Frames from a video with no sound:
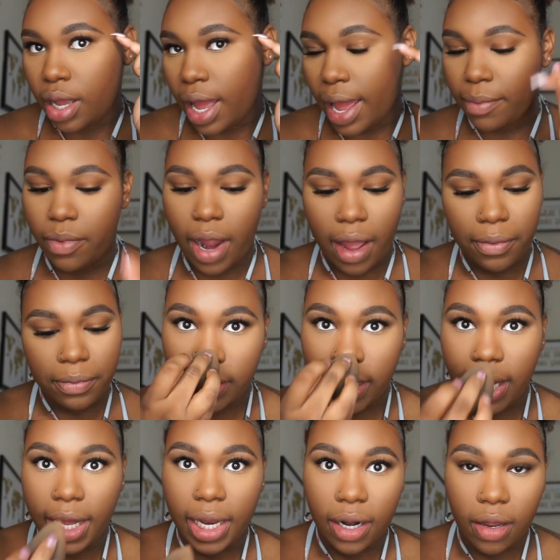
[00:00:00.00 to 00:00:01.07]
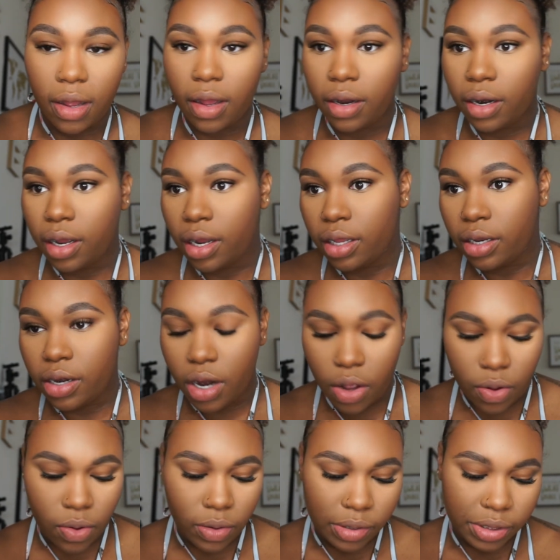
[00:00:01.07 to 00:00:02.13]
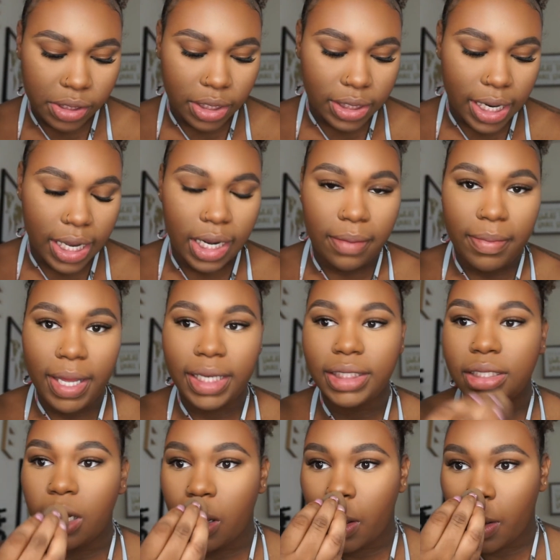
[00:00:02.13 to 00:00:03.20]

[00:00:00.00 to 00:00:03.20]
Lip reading: eyebrow. That on our nose a tiny bit.